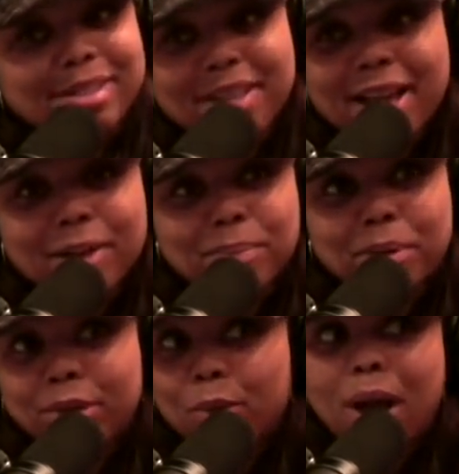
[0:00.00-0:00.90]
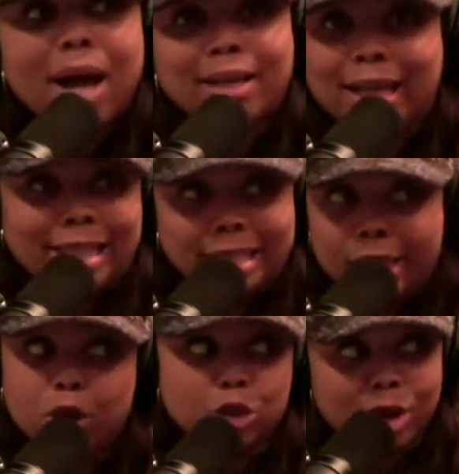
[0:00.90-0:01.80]
it's like, but why? Like, they're
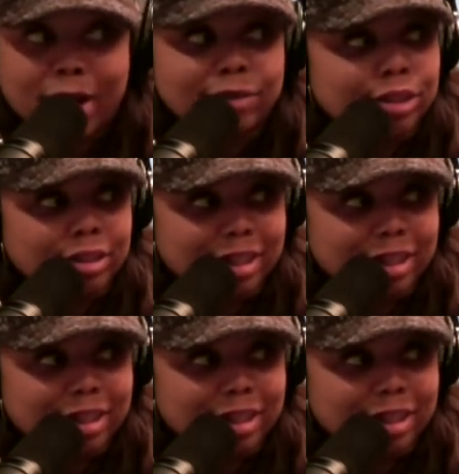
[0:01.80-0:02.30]
still going to draft you.